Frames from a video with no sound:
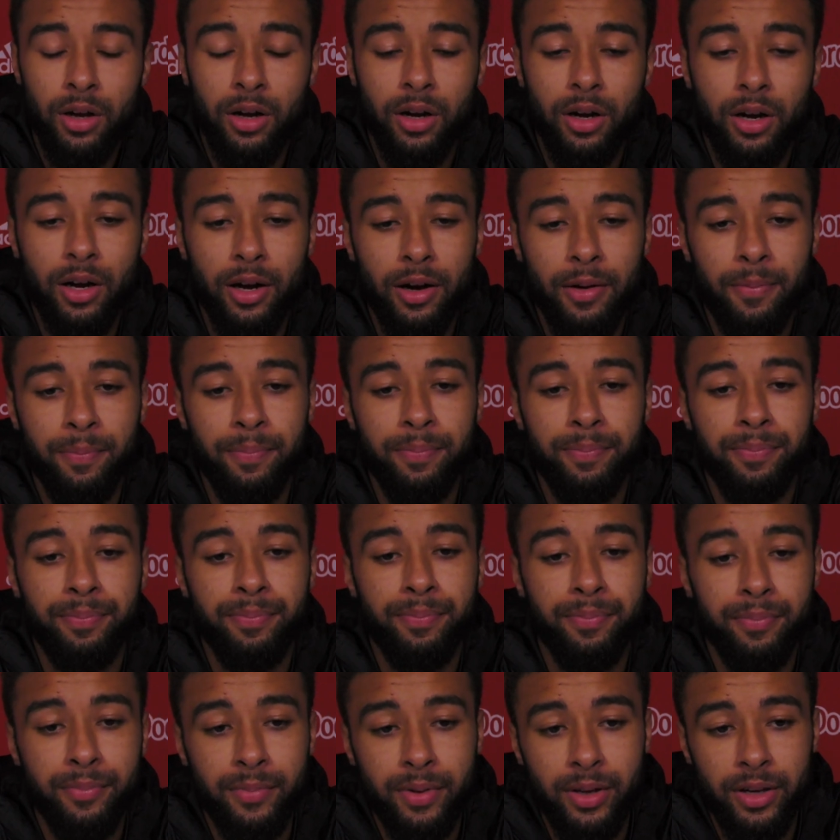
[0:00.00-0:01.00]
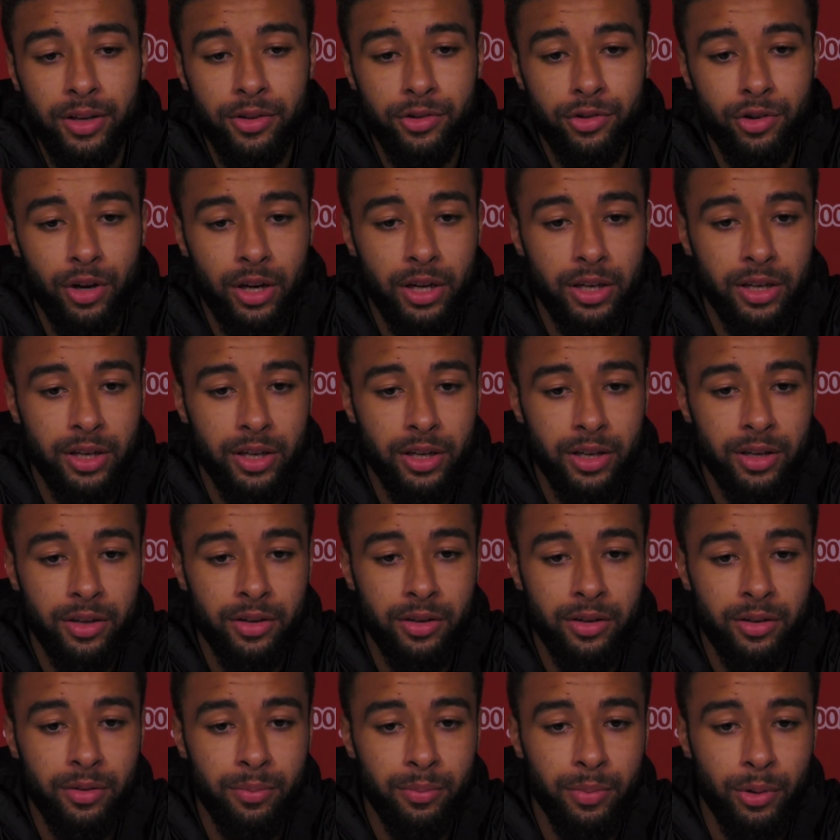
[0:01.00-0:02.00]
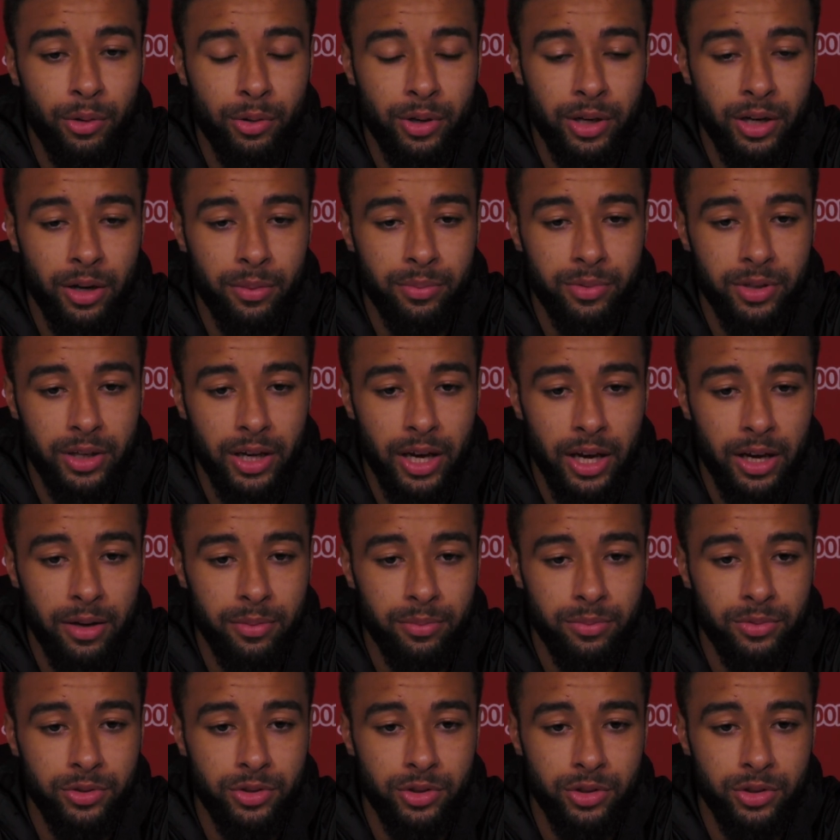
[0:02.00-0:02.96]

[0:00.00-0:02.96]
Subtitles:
in training, building up to games,